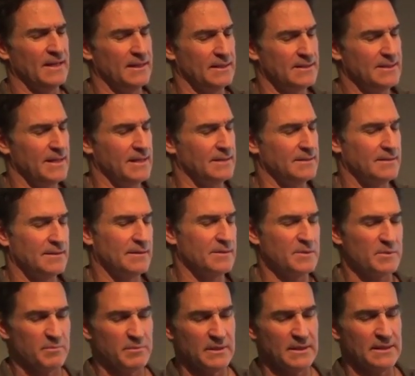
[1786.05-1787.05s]
It takes
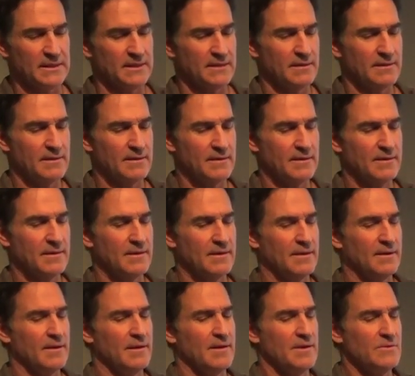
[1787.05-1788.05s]
discipline.
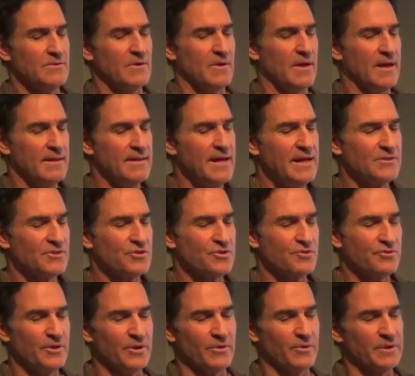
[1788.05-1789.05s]
So, and that's
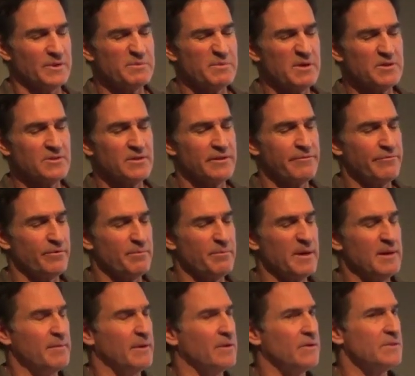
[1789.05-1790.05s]
true, especially for
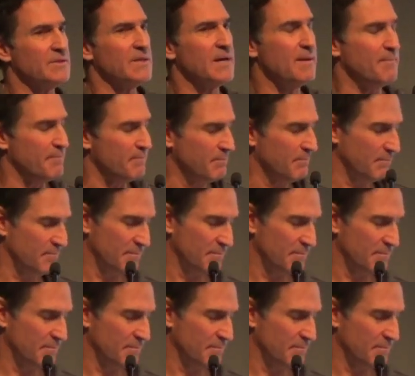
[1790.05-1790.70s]
me, because I'm